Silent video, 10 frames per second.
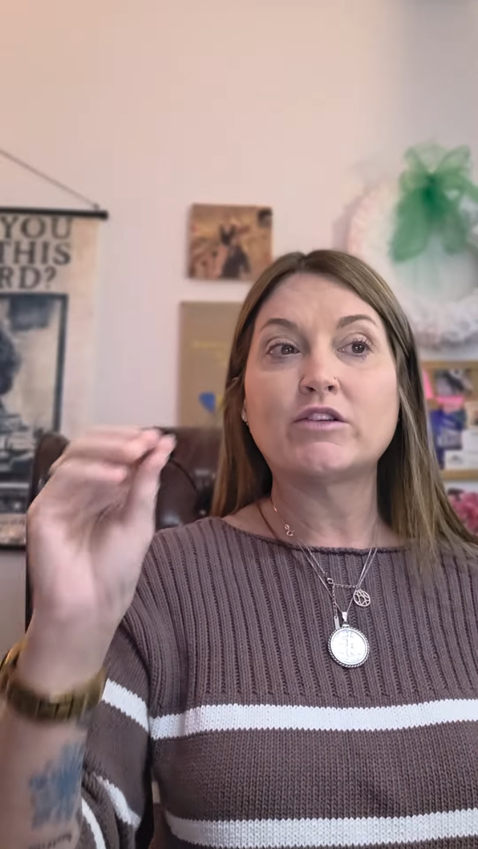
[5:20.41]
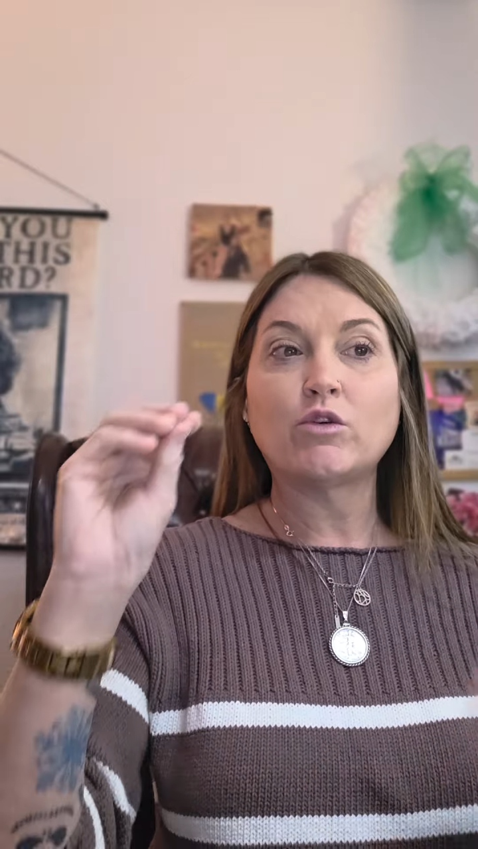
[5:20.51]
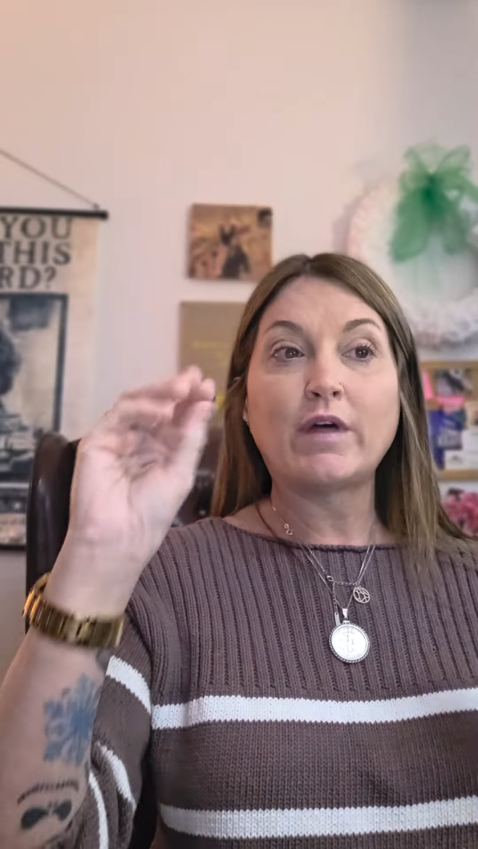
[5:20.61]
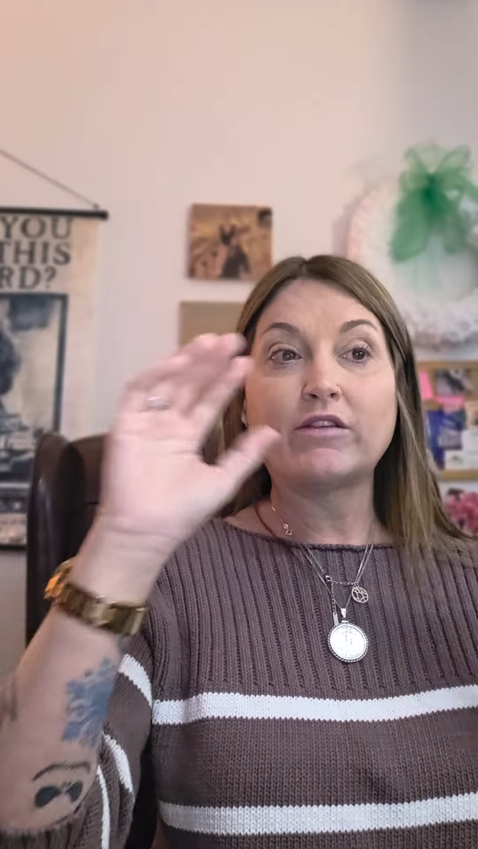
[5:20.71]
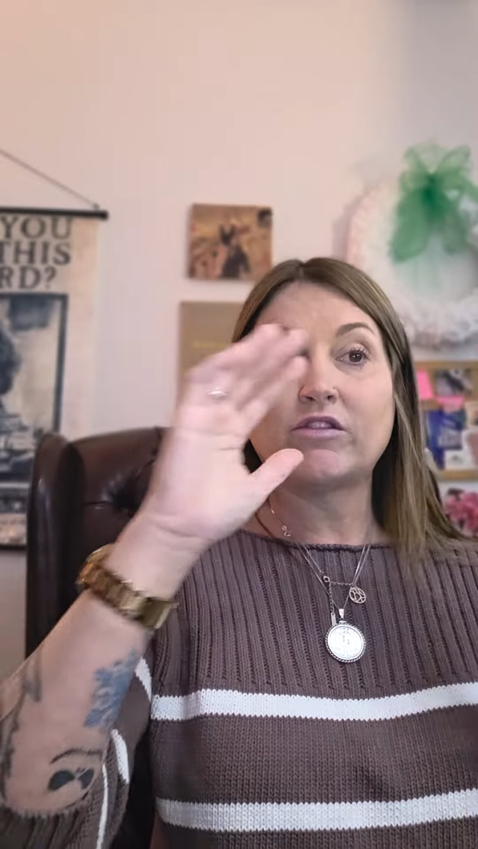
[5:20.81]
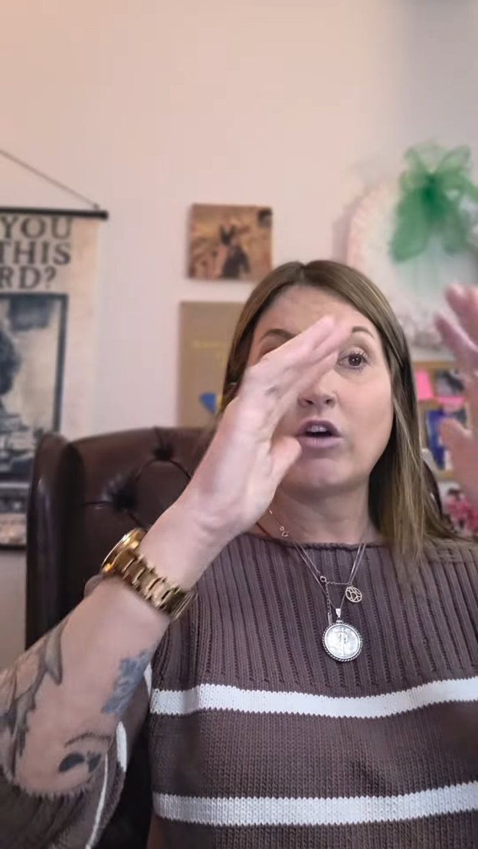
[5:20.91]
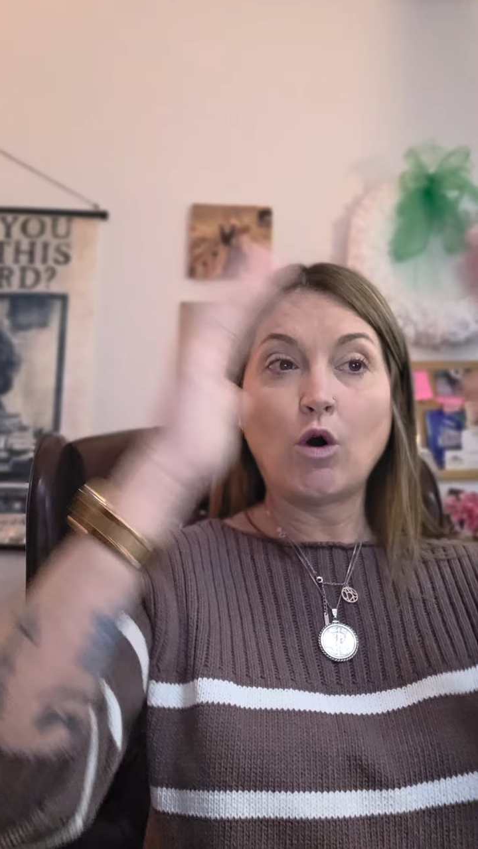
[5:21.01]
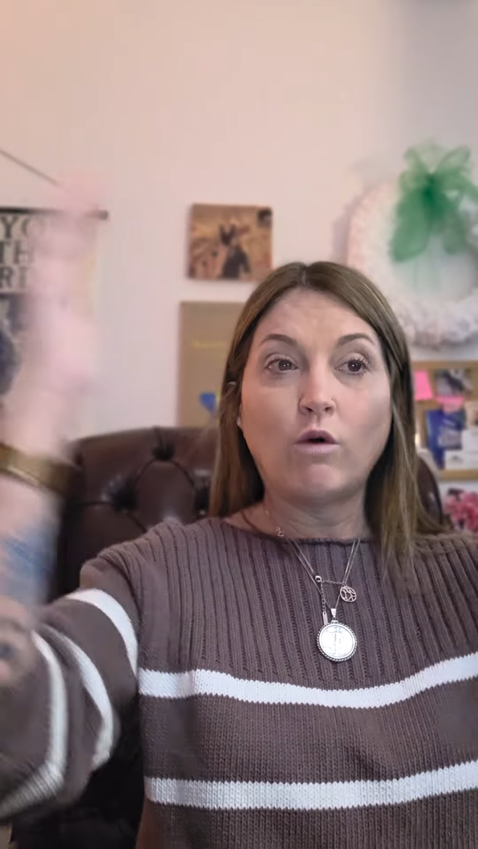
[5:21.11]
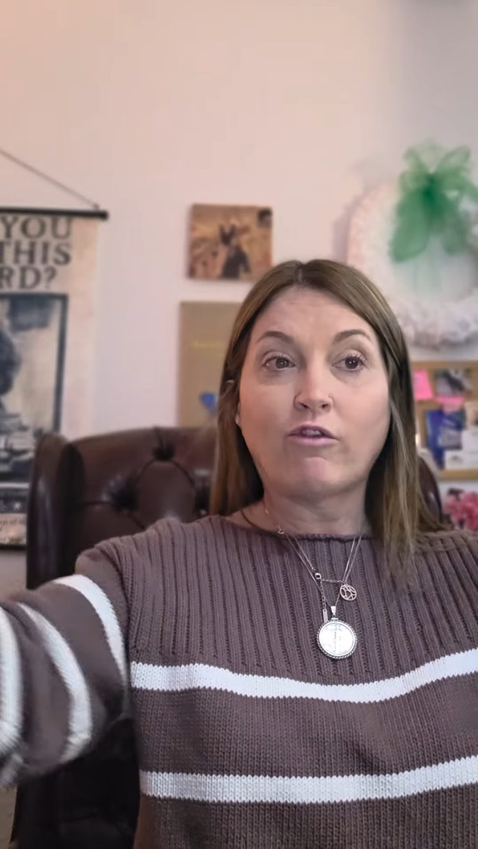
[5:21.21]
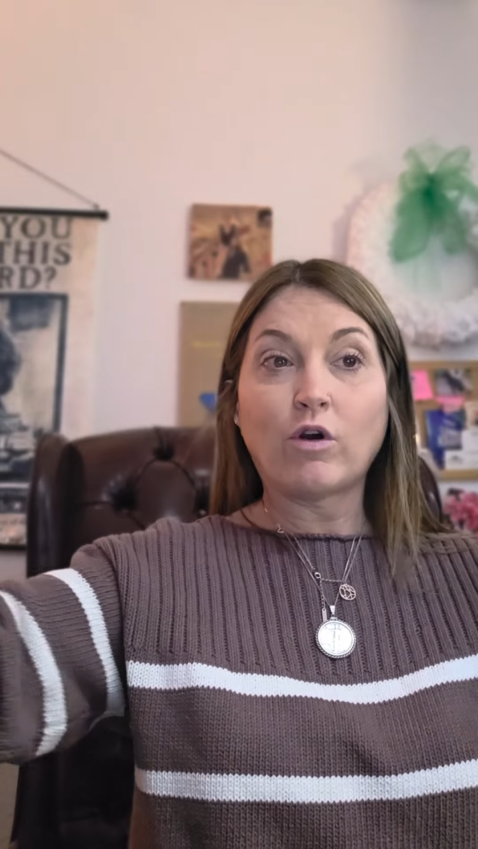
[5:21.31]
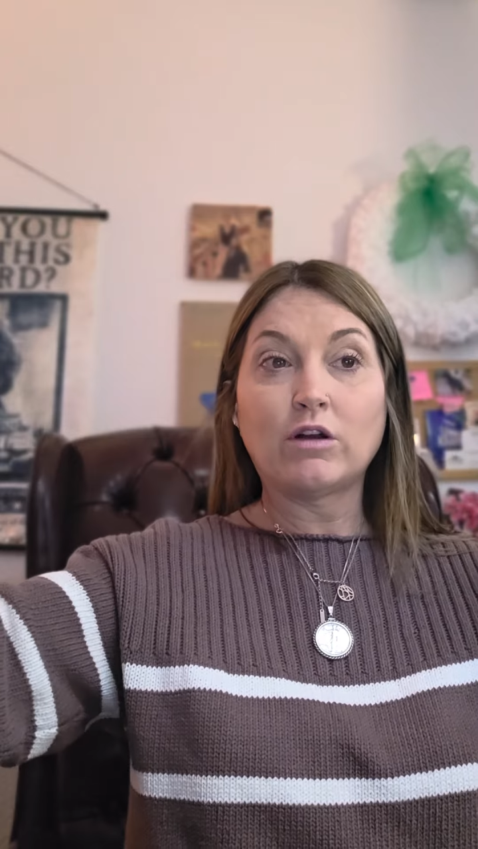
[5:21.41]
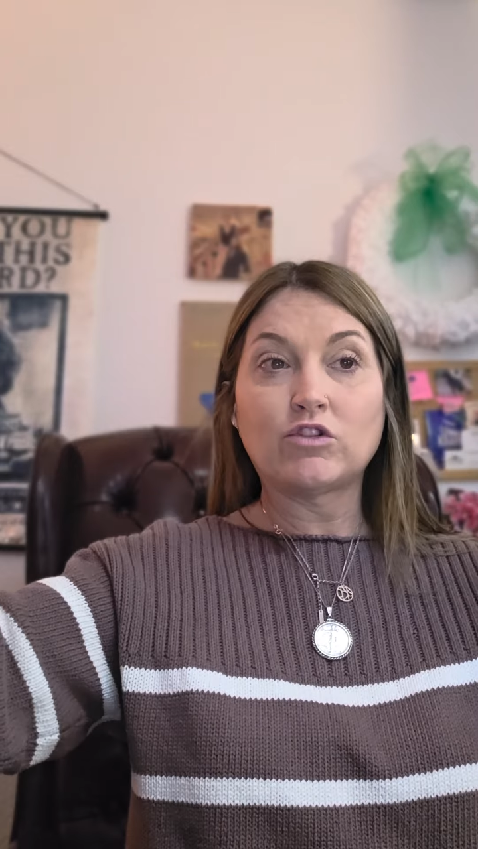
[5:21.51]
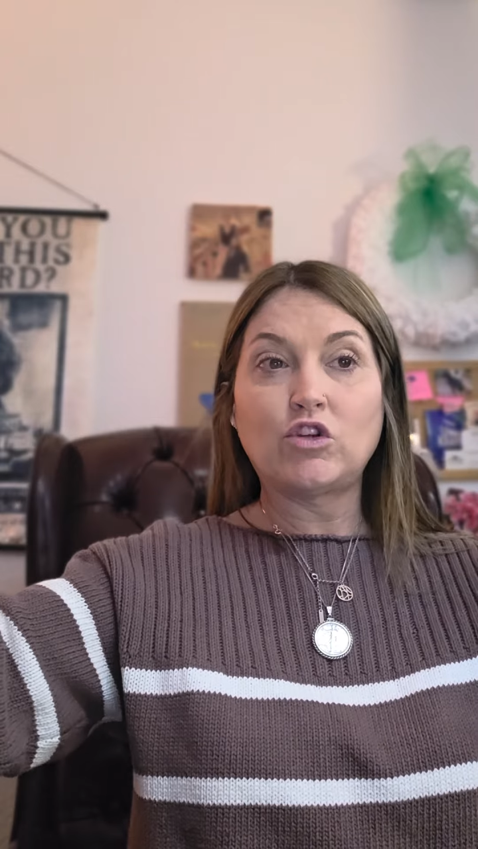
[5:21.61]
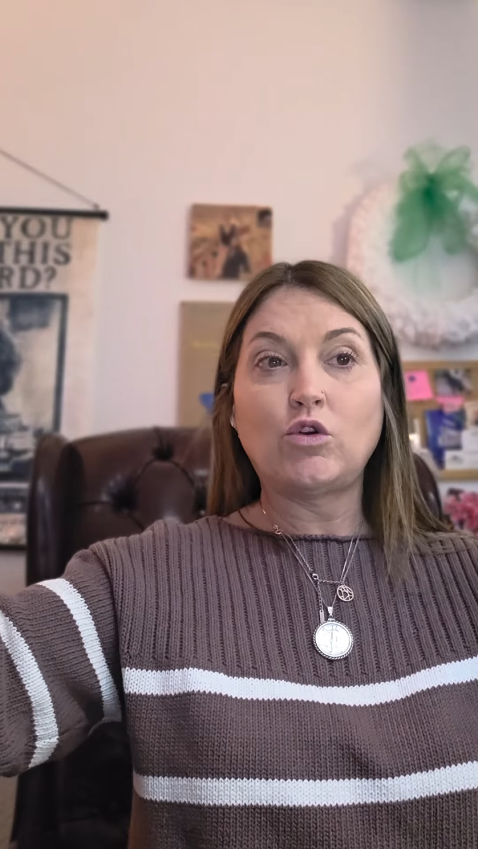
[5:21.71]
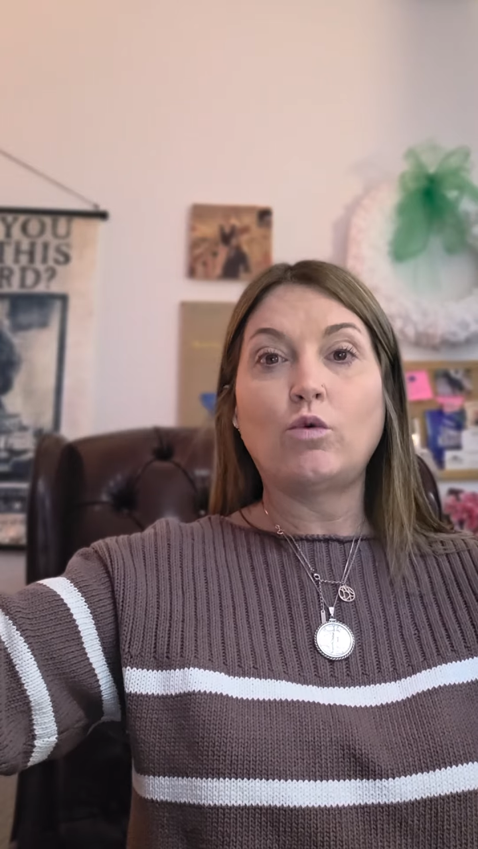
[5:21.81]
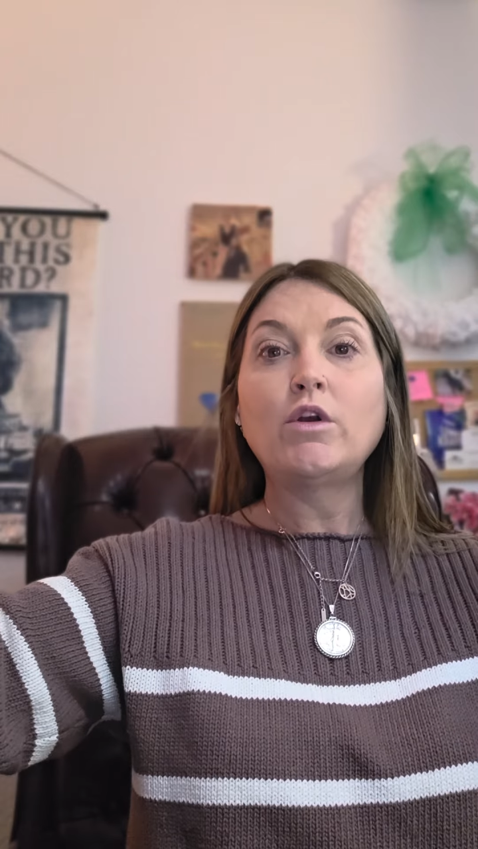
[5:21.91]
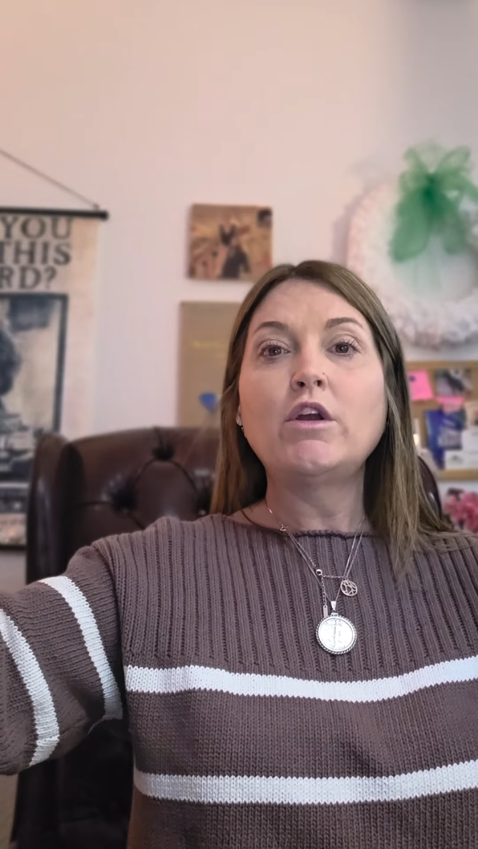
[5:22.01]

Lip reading: So that's the overall 2.